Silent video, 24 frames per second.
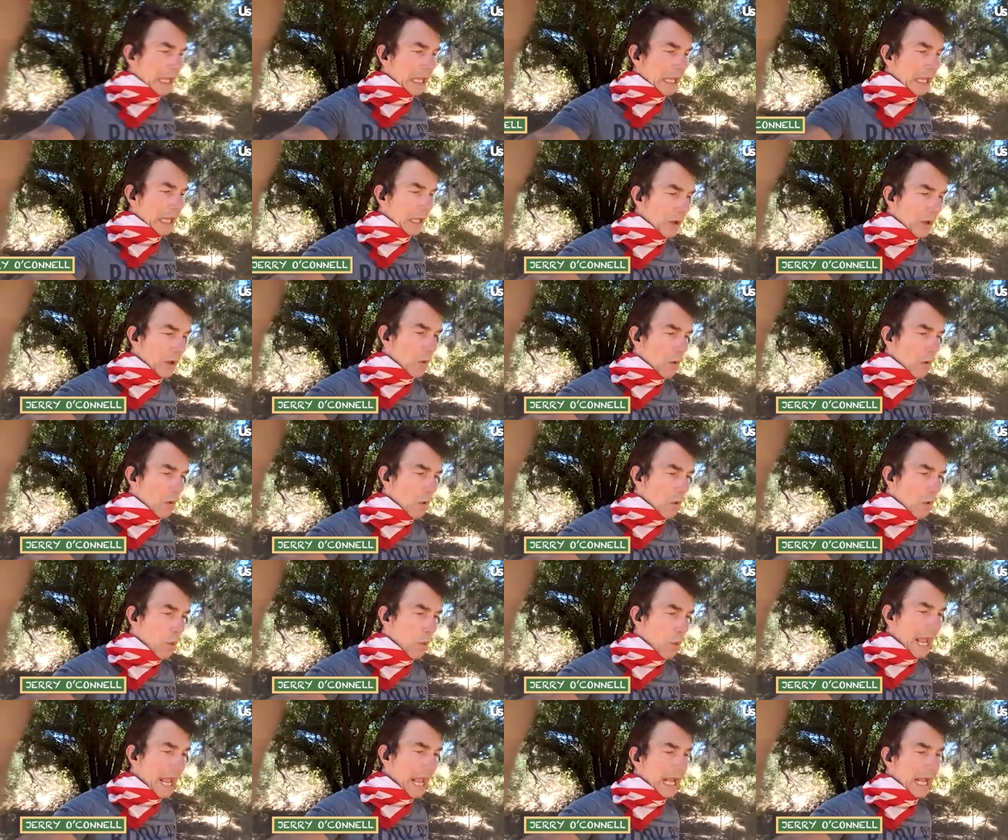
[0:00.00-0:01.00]
When I had
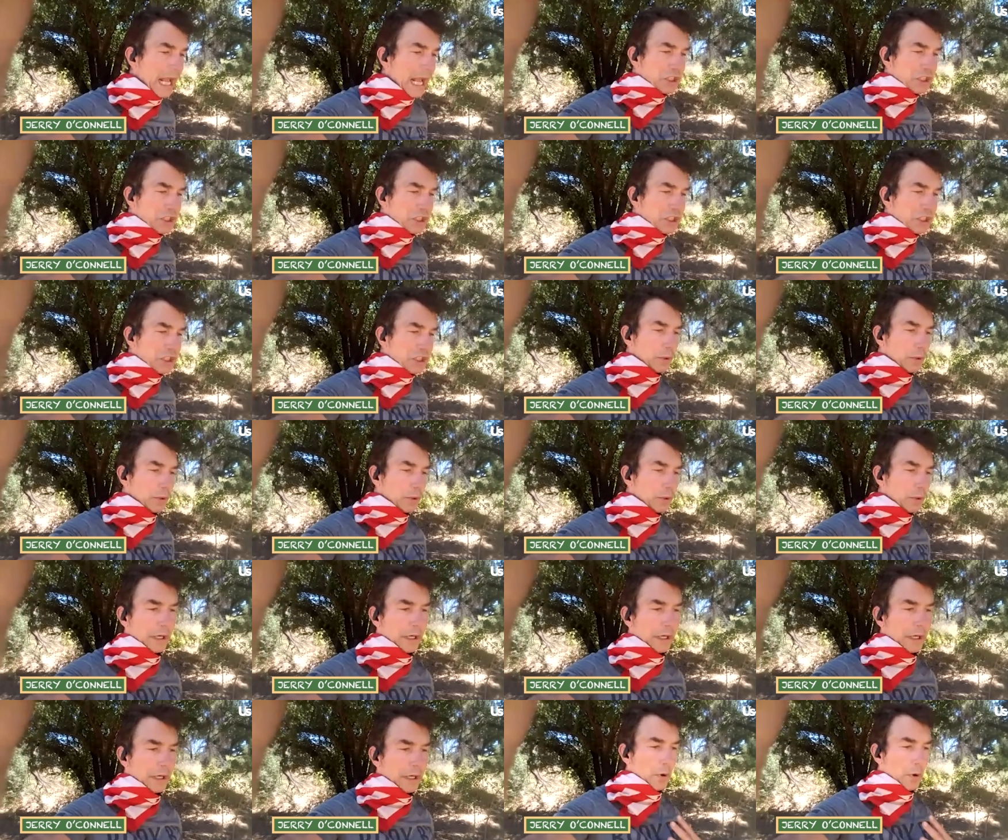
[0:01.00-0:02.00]
children,
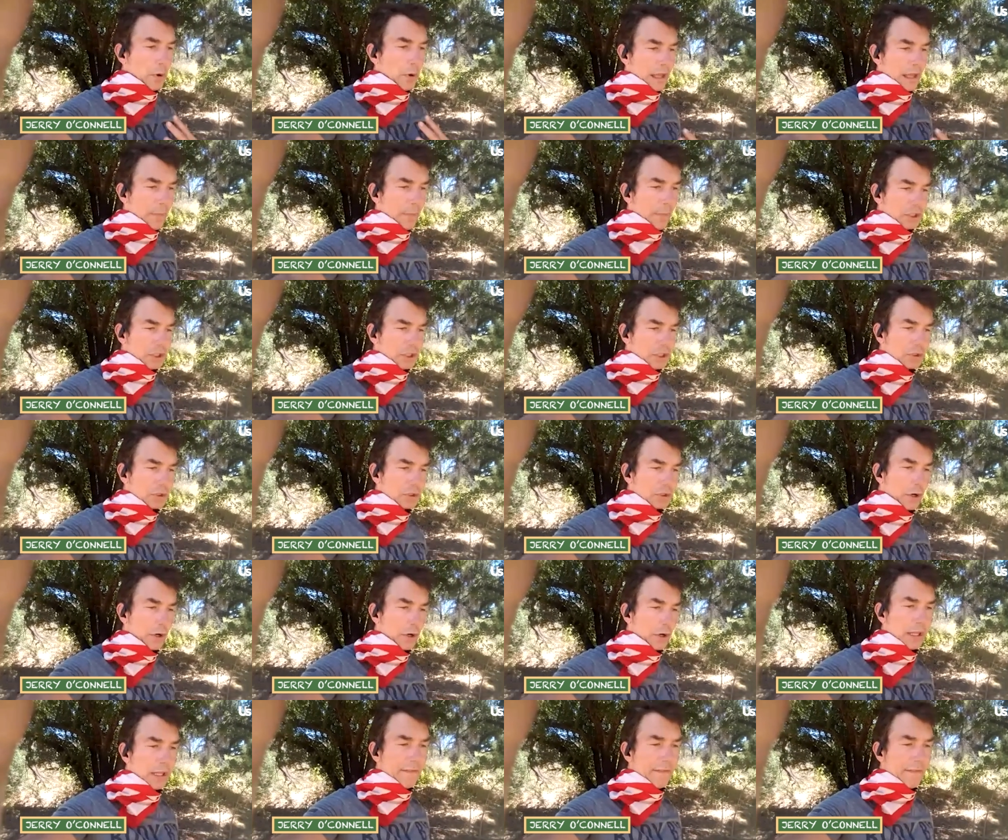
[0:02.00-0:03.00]
and my children are 11
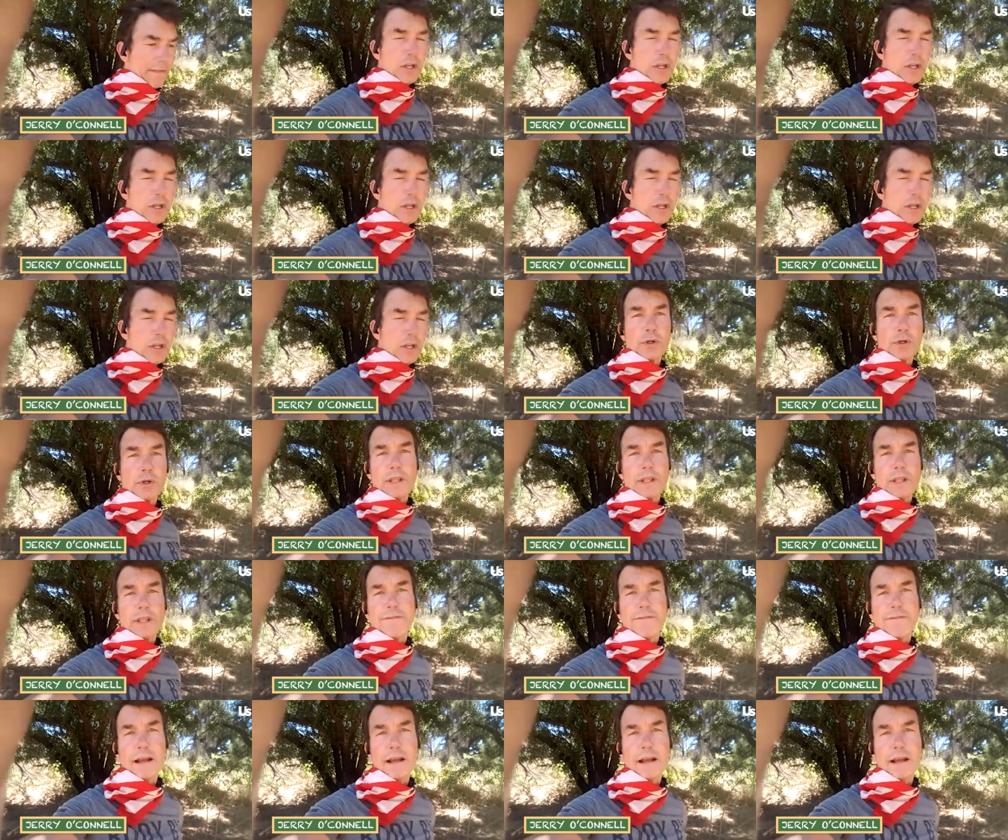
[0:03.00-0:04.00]
years old, I have
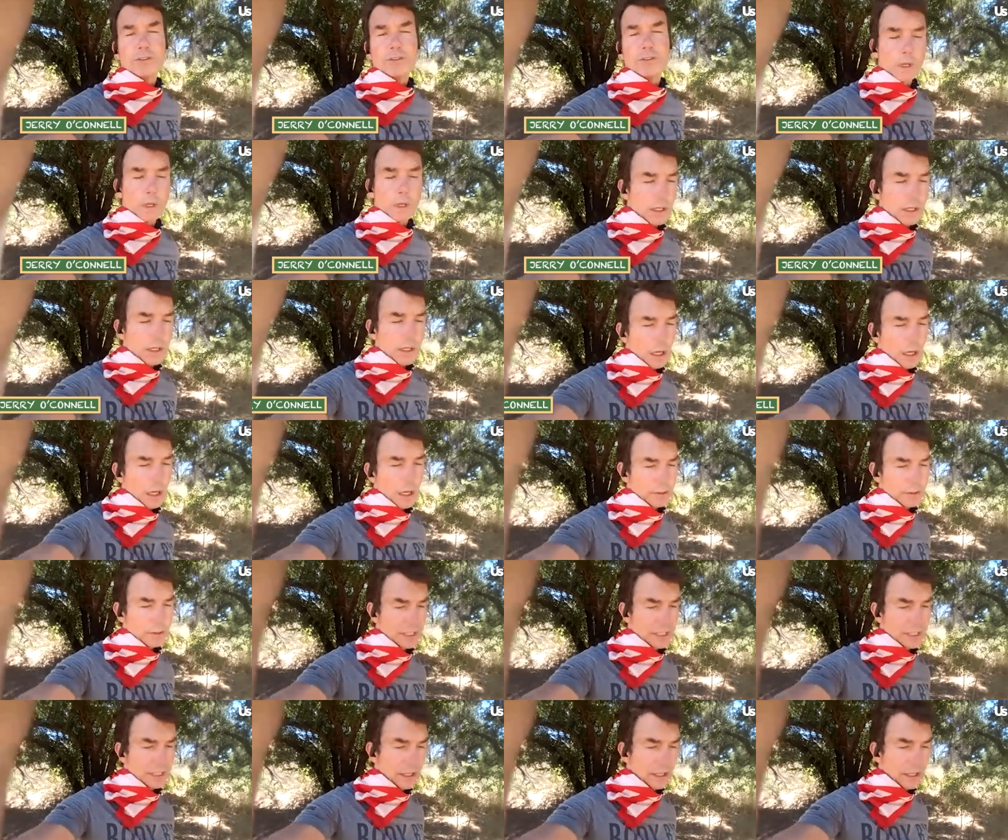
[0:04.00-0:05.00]
twin daughters,
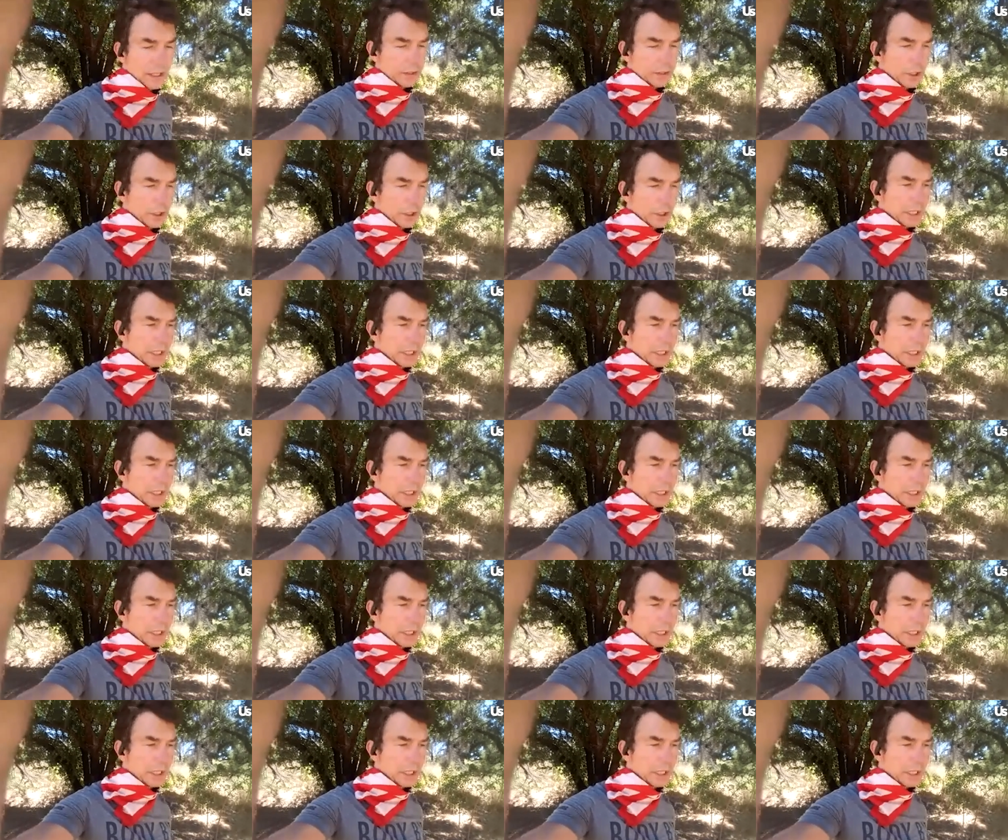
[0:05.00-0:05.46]
Dolly and Charlie.